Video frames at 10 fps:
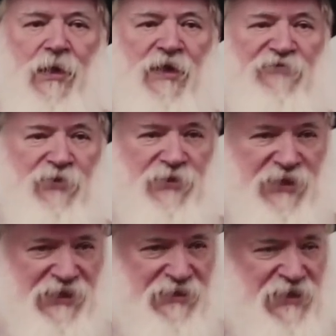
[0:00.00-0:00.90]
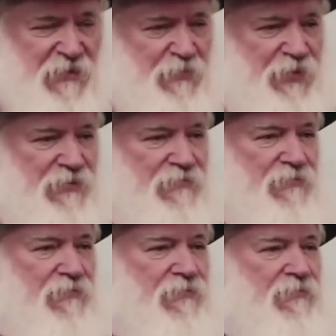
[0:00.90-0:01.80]
If you dig deep,
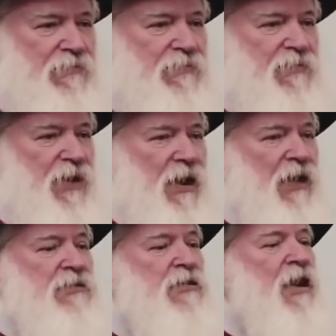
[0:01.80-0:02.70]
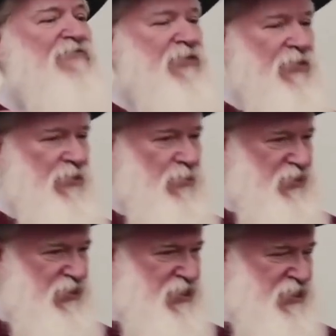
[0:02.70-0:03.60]
uncover
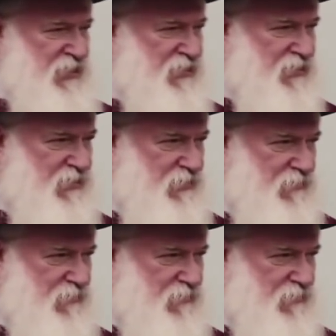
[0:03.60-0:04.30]
those needs,